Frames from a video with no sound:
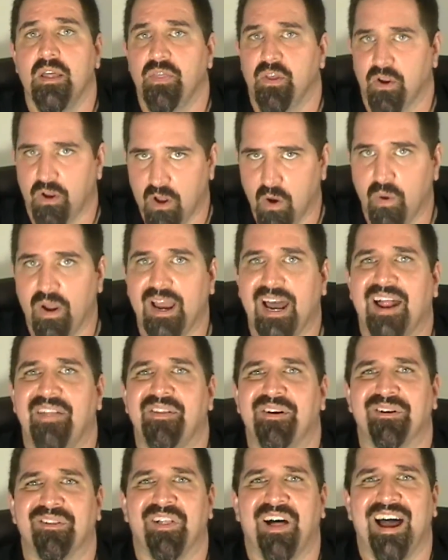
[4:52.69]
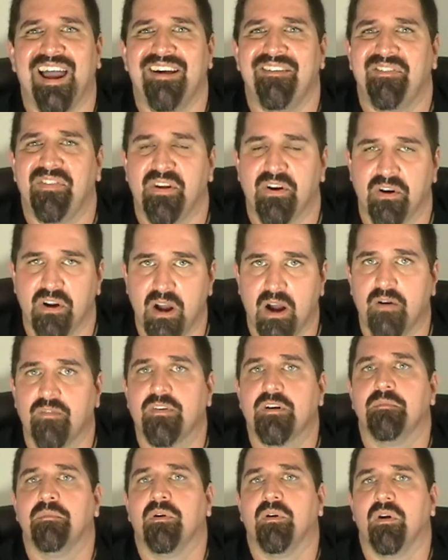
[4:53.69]
They're going on their life, they're
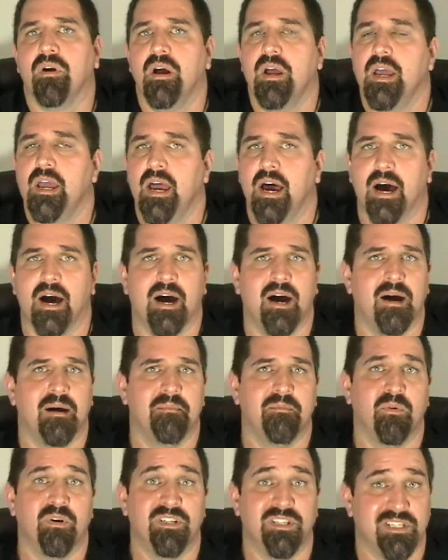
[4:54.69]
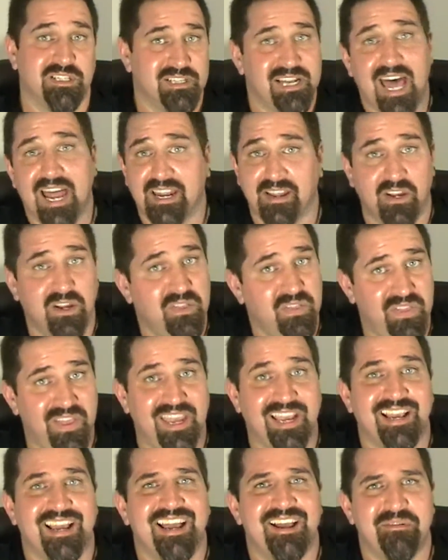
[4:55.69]
comfortable, which is not a good
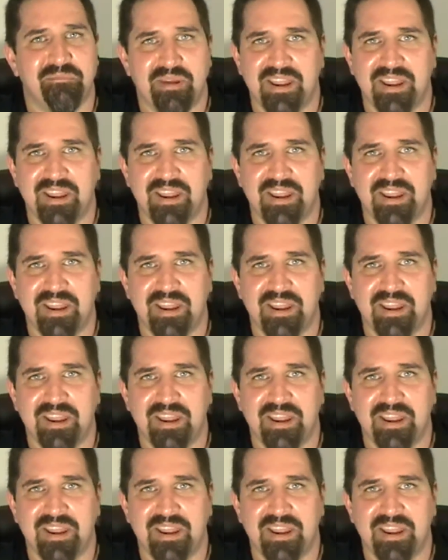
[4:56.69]
thing.